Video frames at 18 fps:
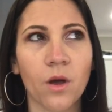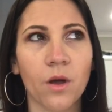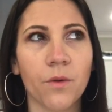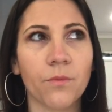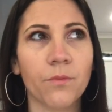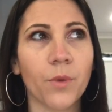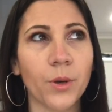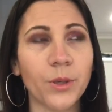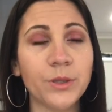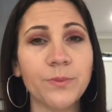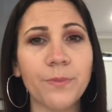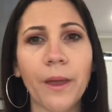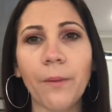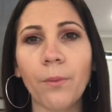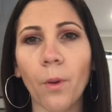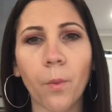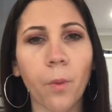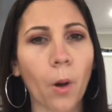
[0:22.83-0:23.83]
most
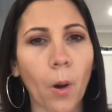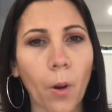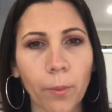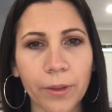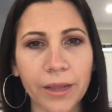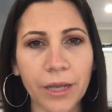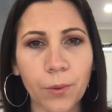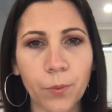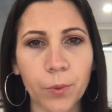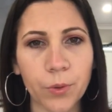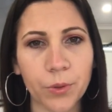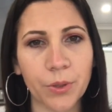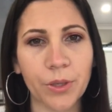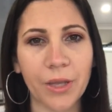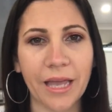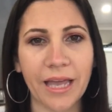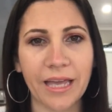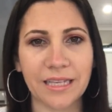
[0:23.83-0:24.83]
people probably
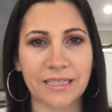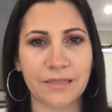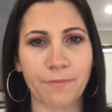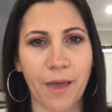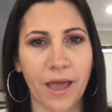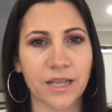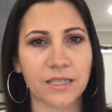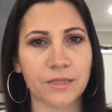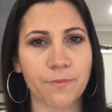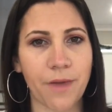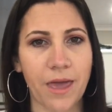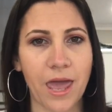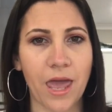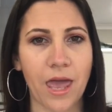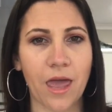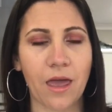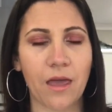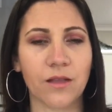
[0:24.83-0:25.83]
wouldn't expect
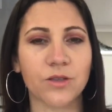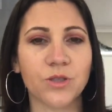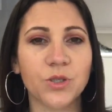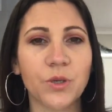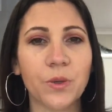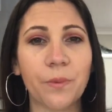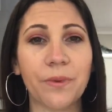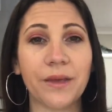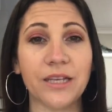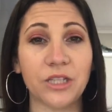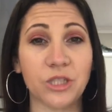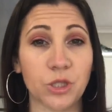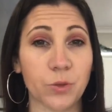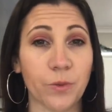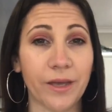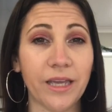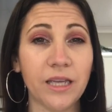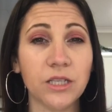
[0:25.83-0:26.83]
me to be
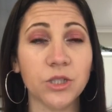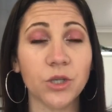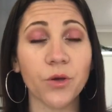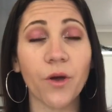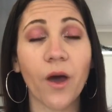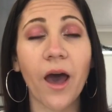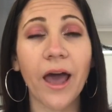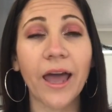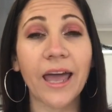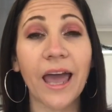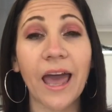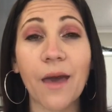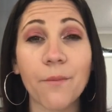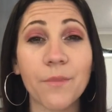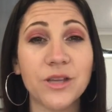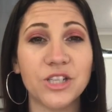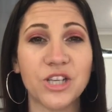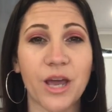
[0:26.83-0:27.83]
doing. So I
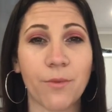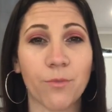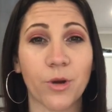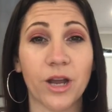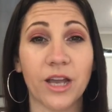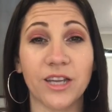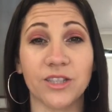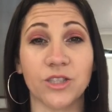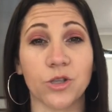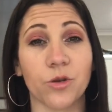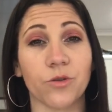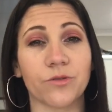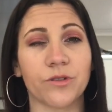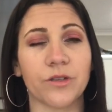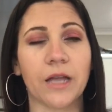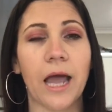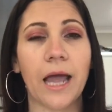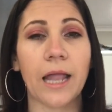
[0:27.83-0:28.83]
am a Jamberry
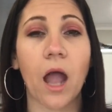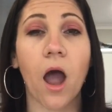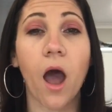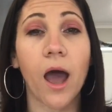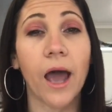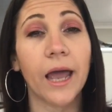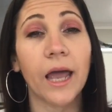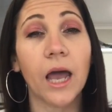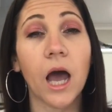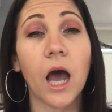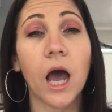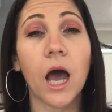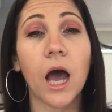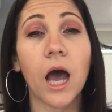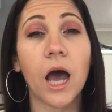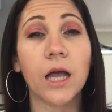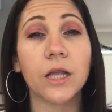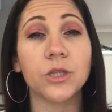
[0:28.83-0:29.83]
consultant and I
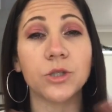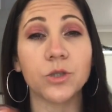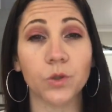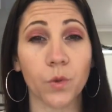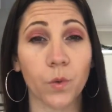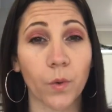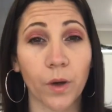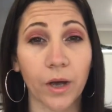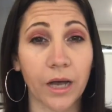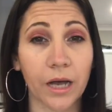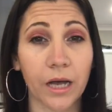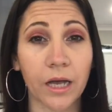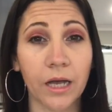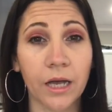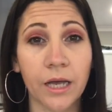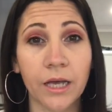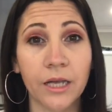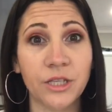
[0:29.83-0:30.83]
adore
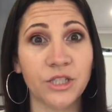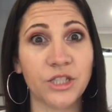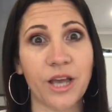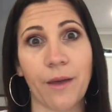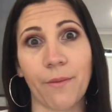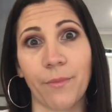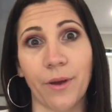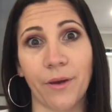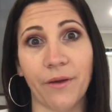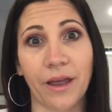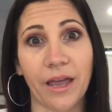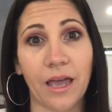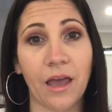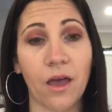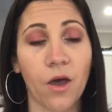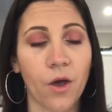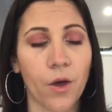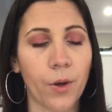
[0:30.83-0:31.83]
Jamberry.
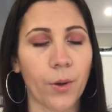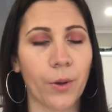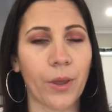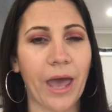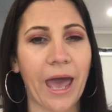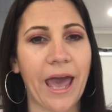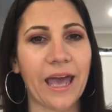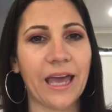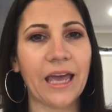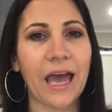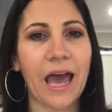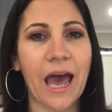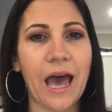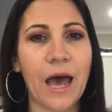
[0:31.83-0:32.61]
Okay,